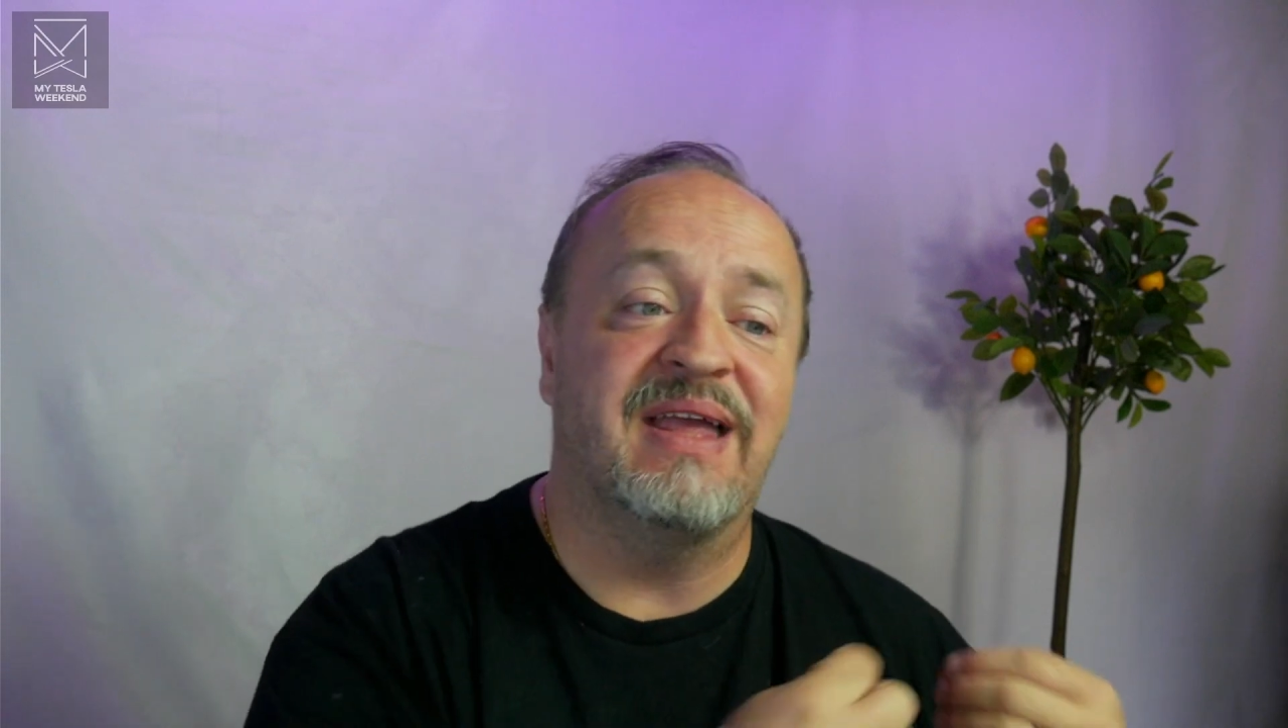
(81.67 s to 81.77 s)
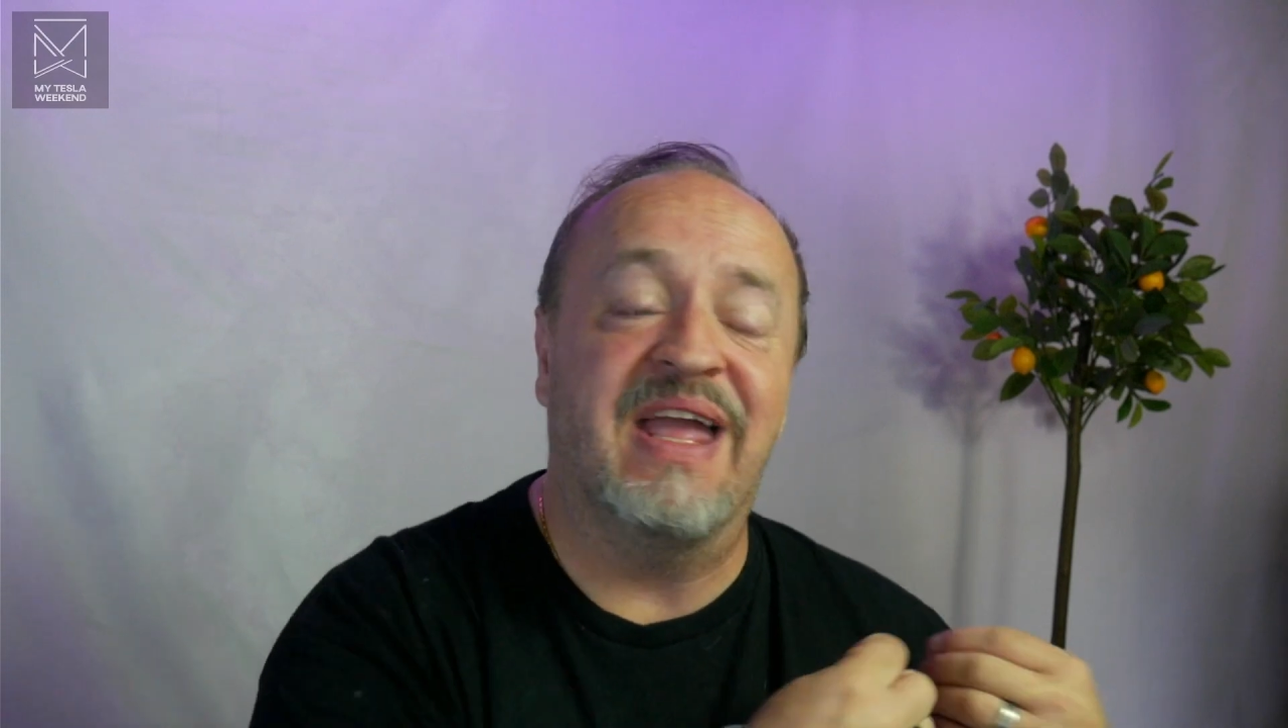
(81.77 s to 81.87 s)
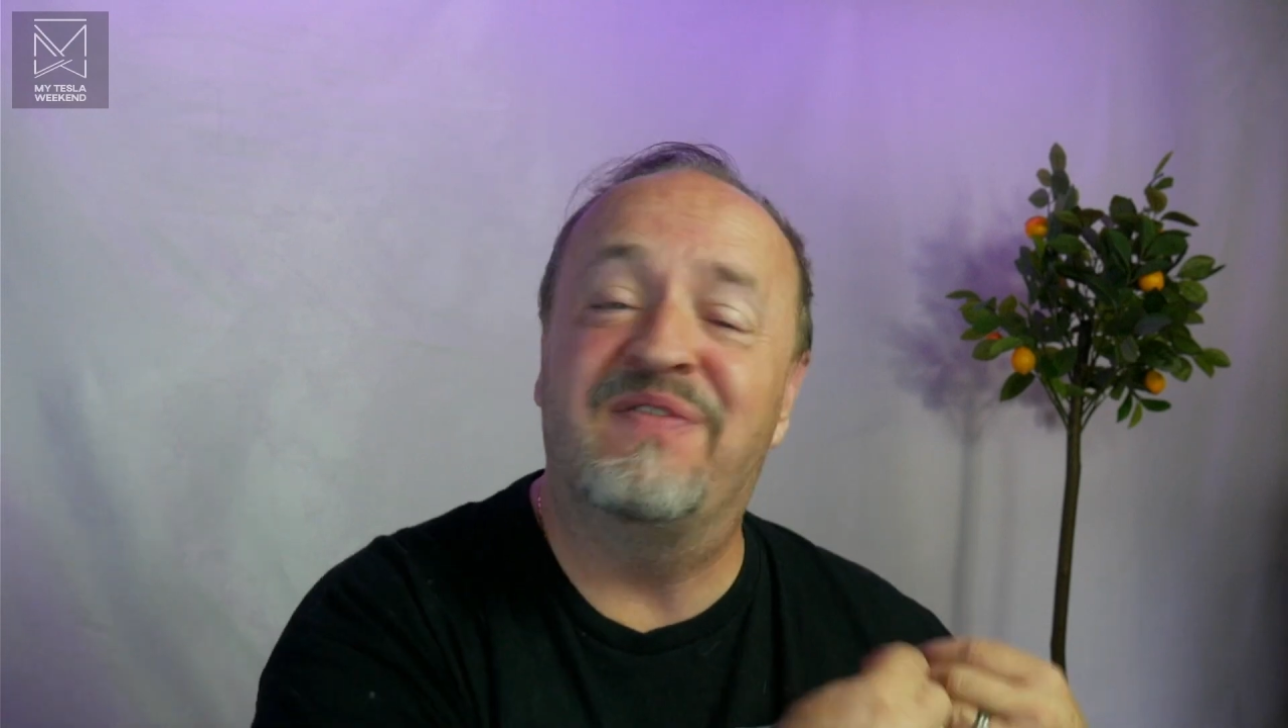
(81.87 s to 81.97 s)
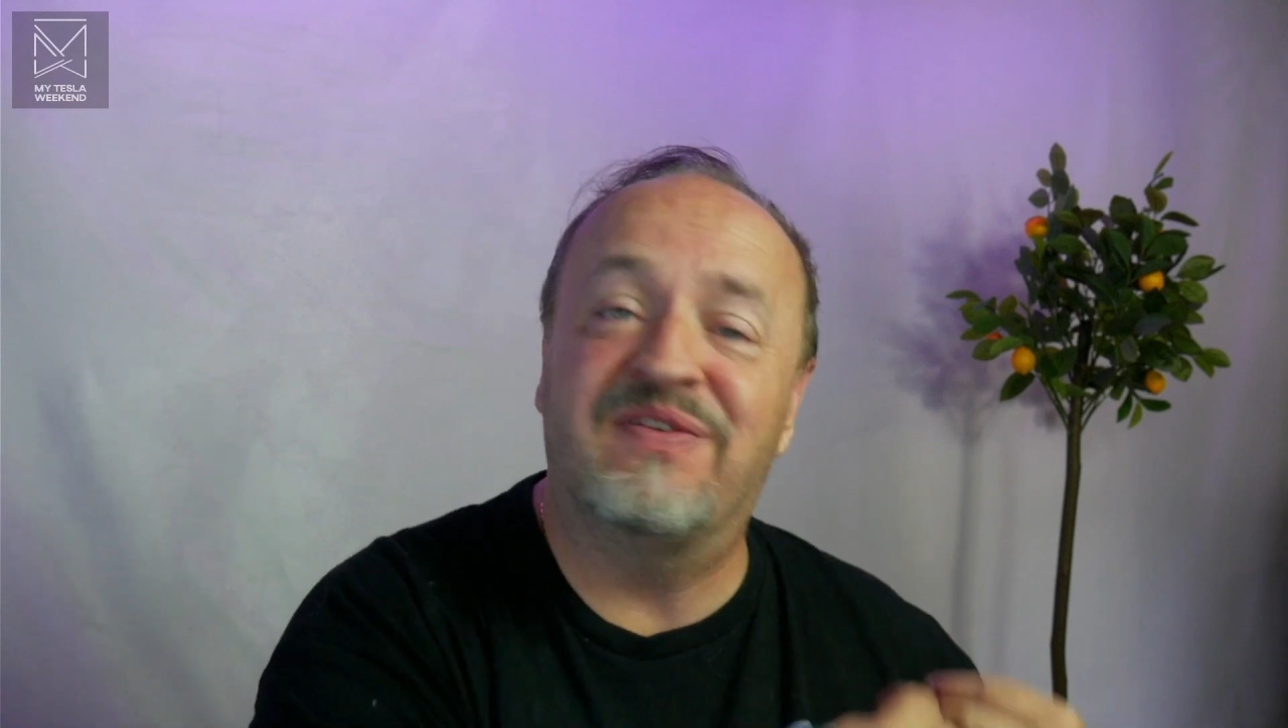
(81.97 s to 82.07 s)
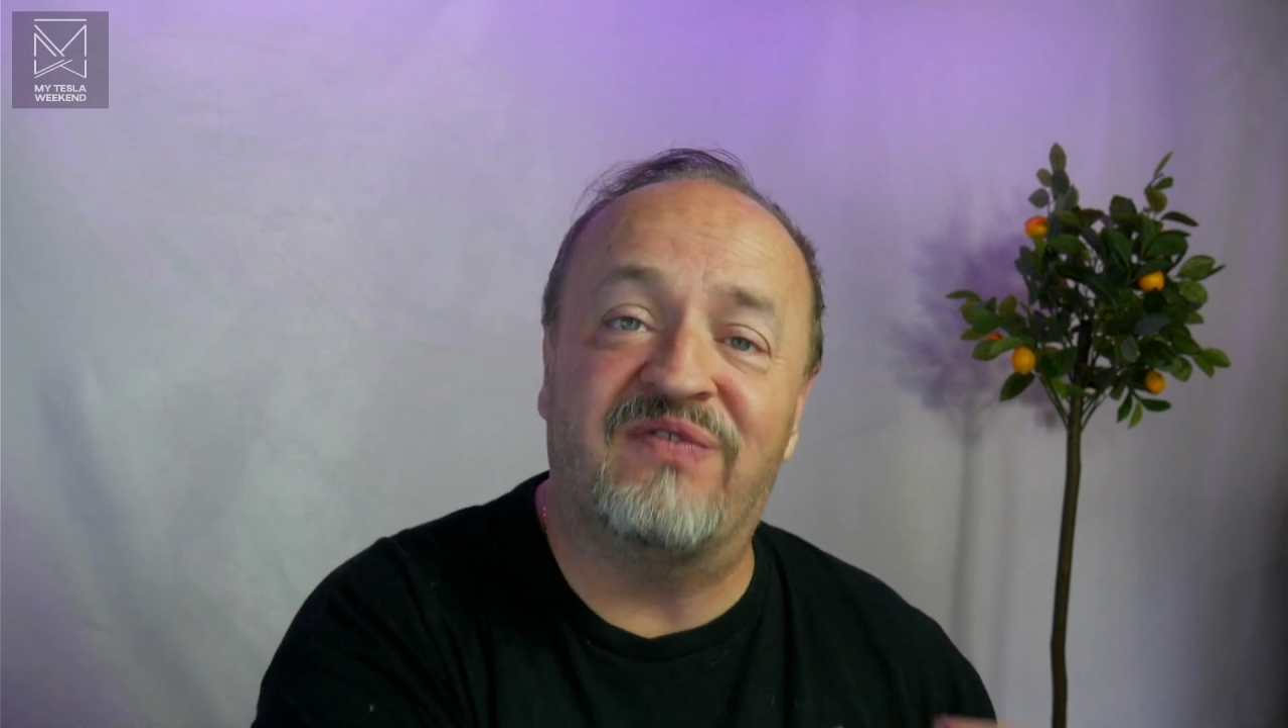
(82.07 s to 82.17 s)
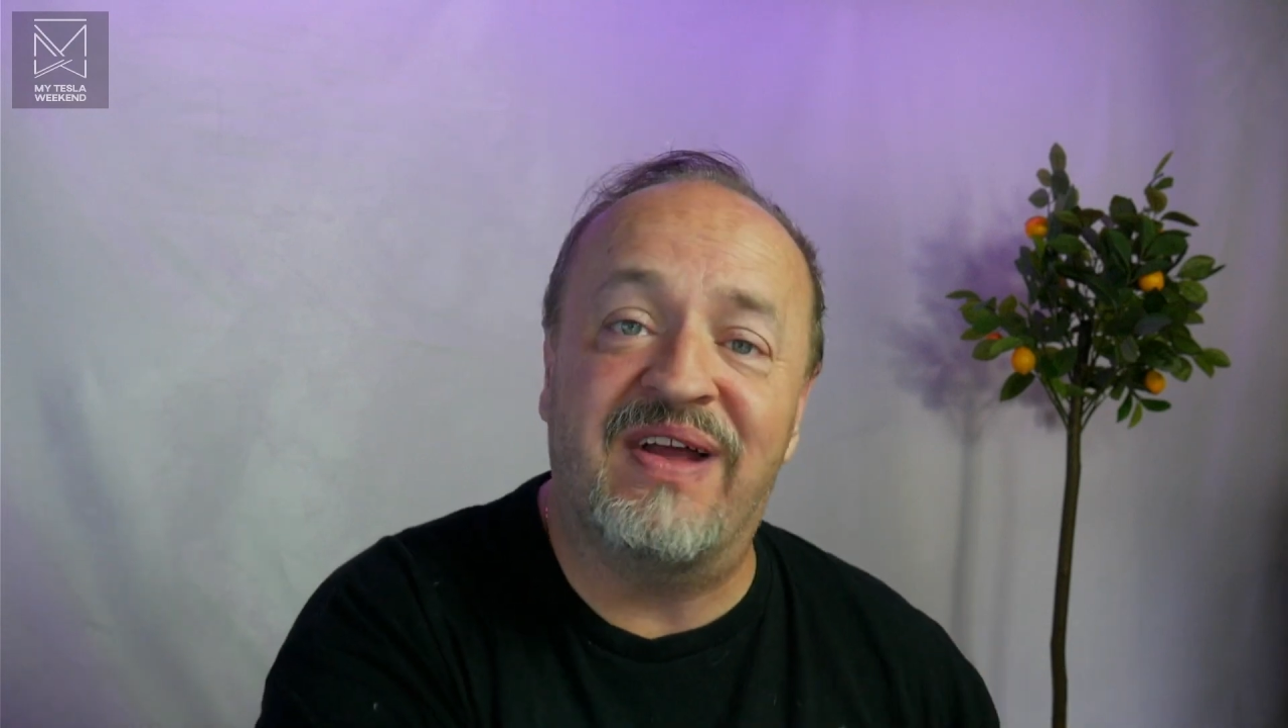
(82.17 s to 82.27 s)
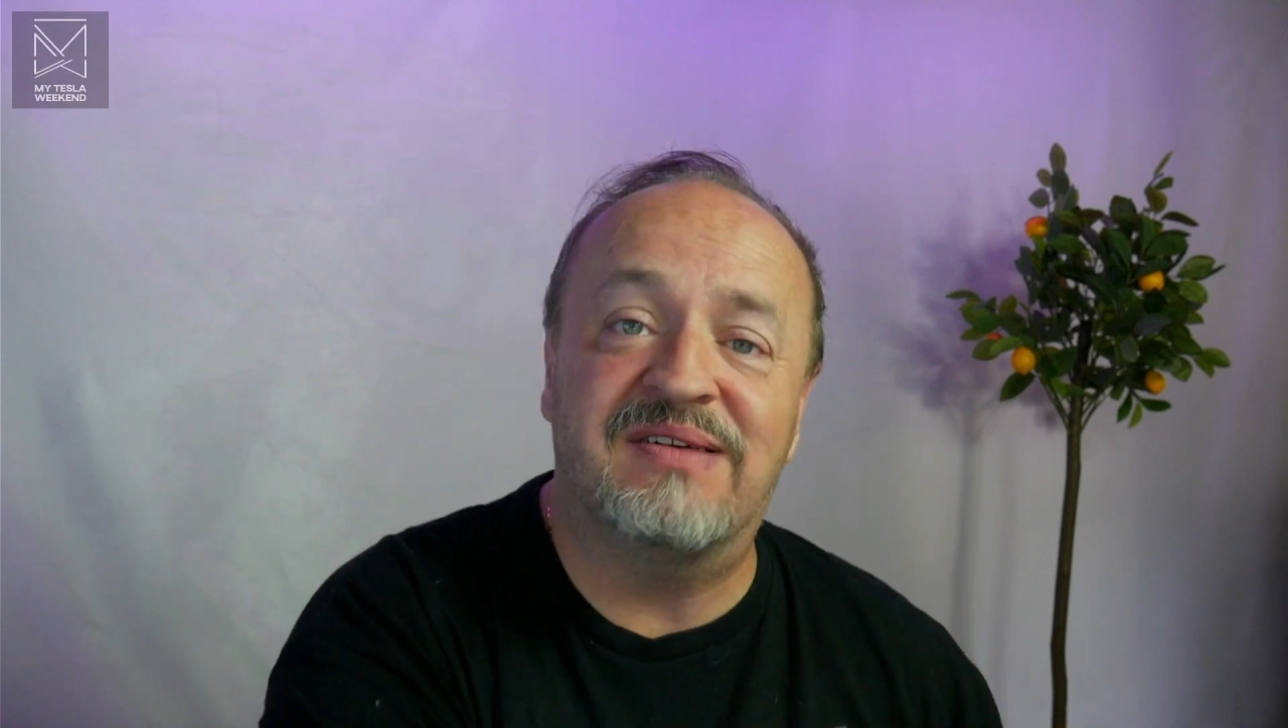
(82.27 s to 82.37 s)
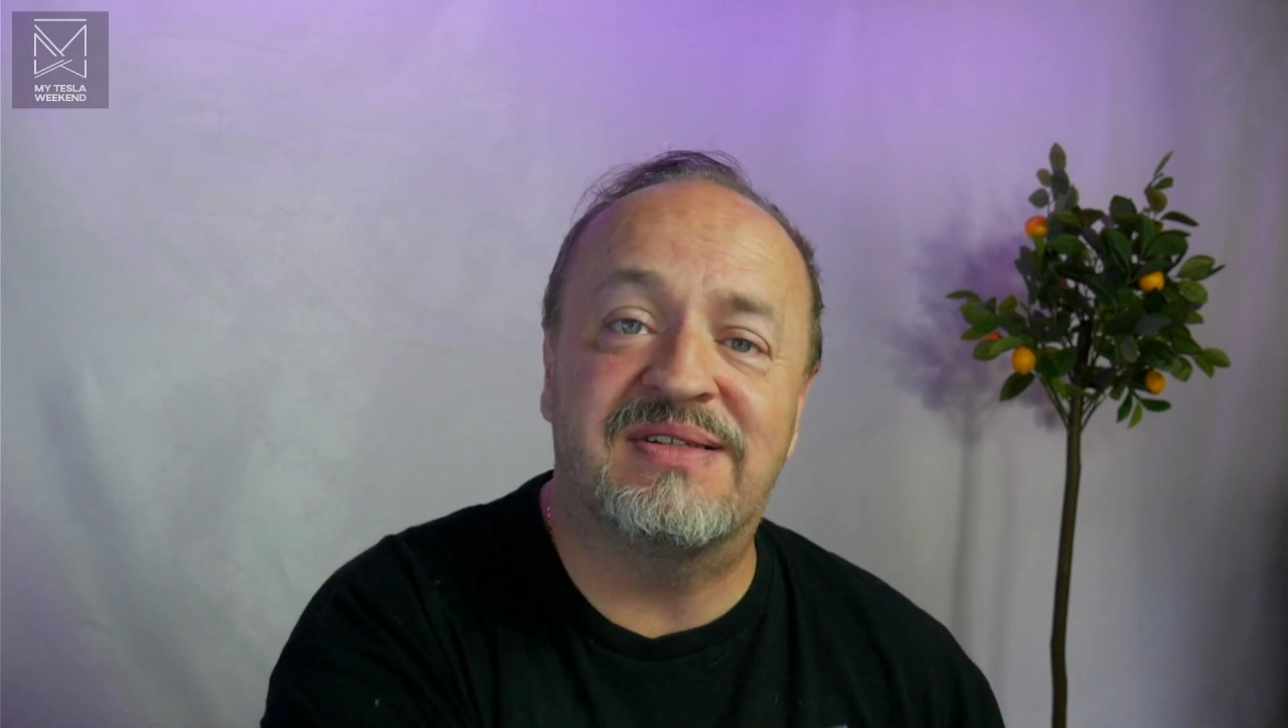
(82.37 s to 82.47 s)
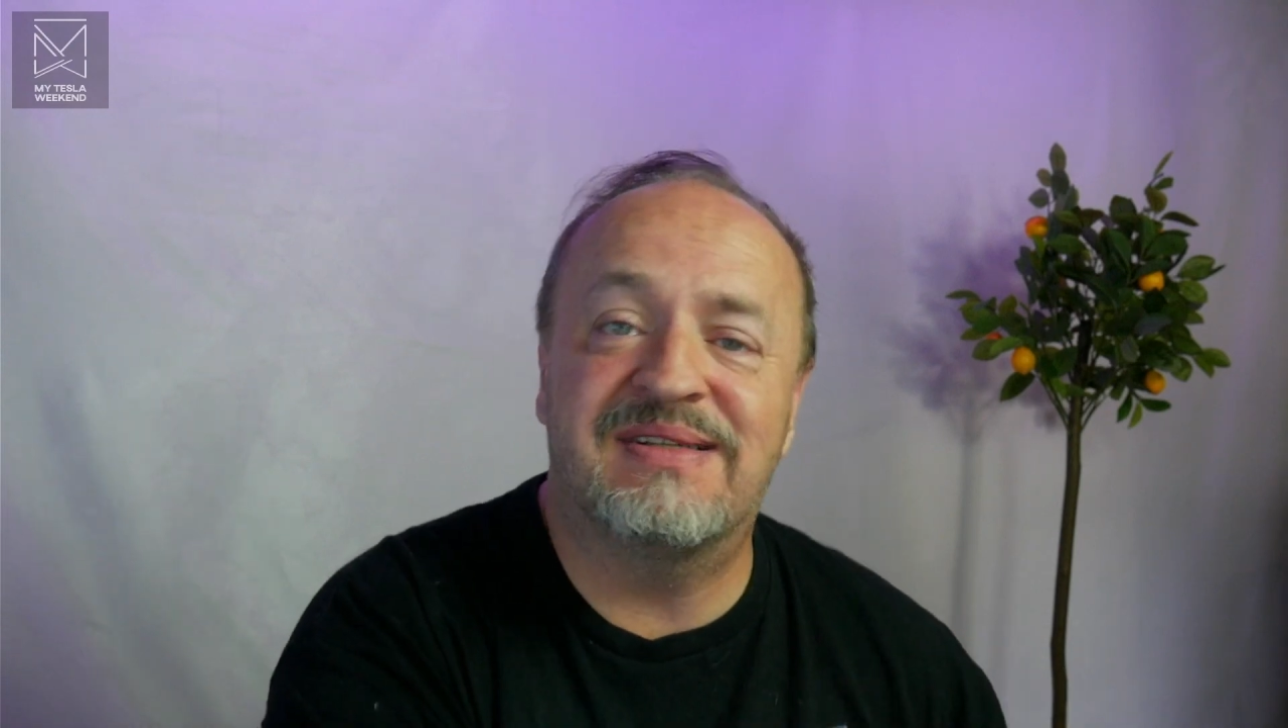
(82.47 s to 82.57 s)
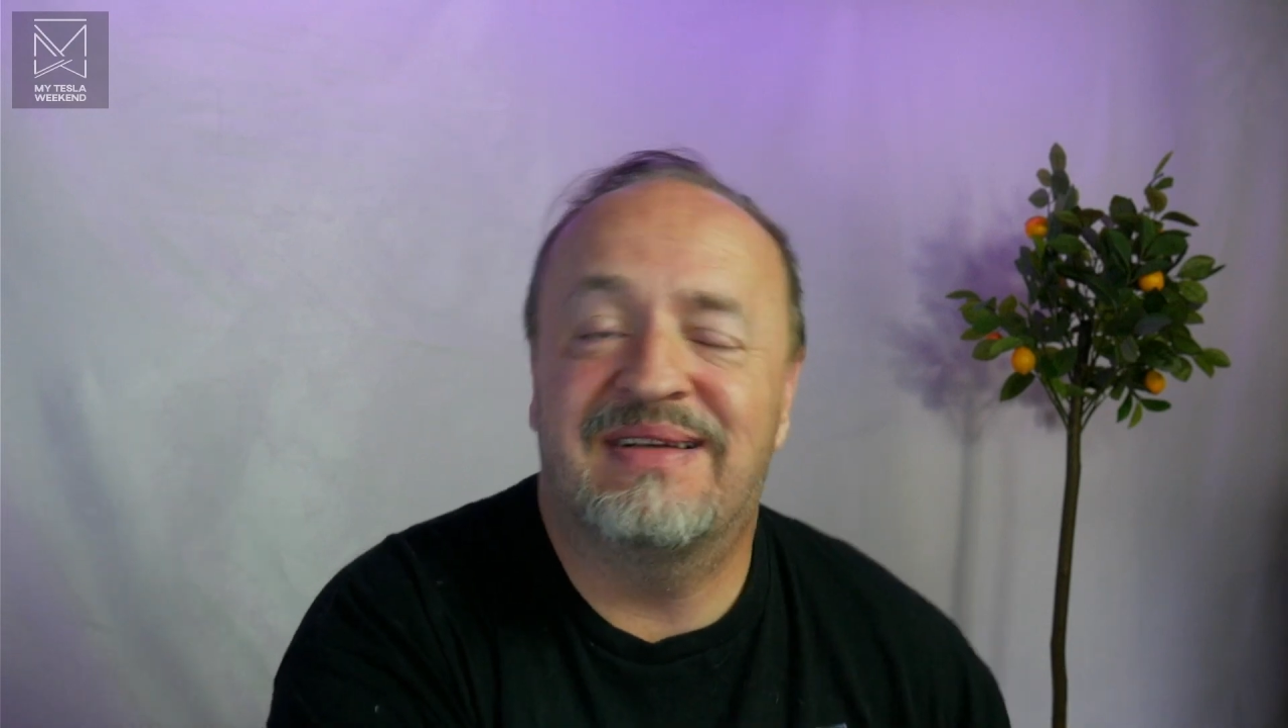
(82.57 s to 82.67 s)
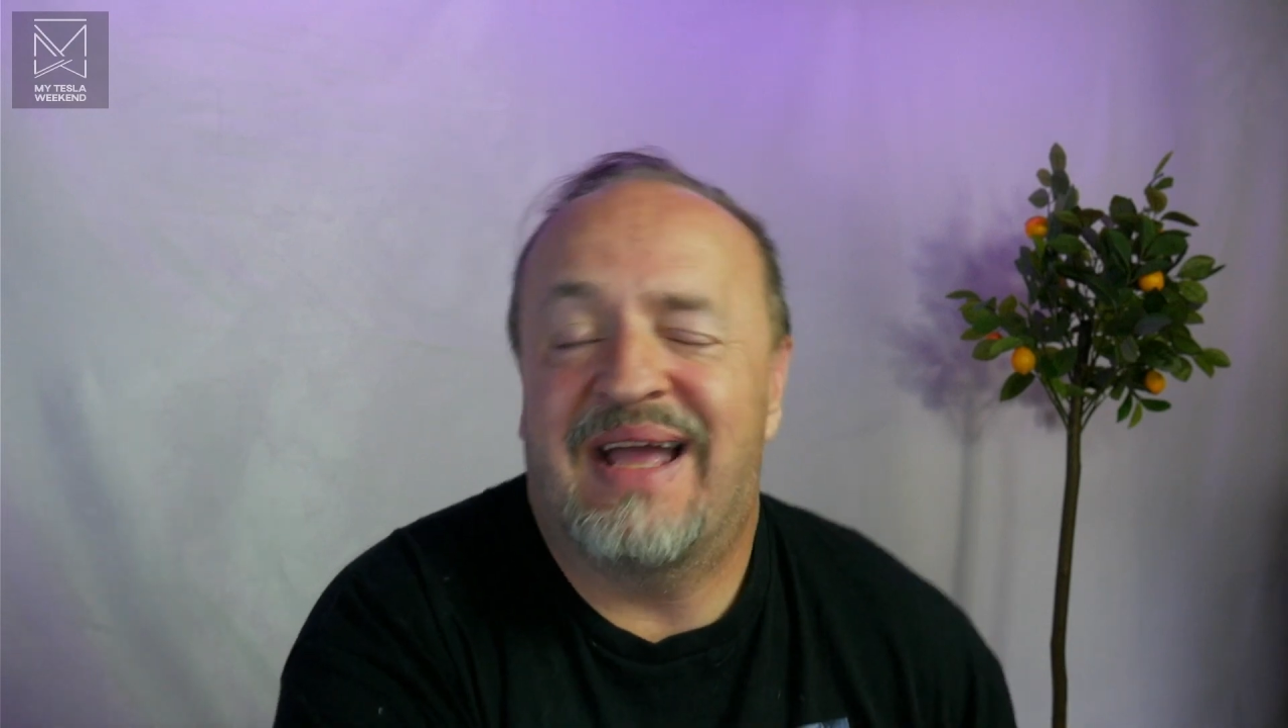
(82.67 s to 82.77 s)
If it fails,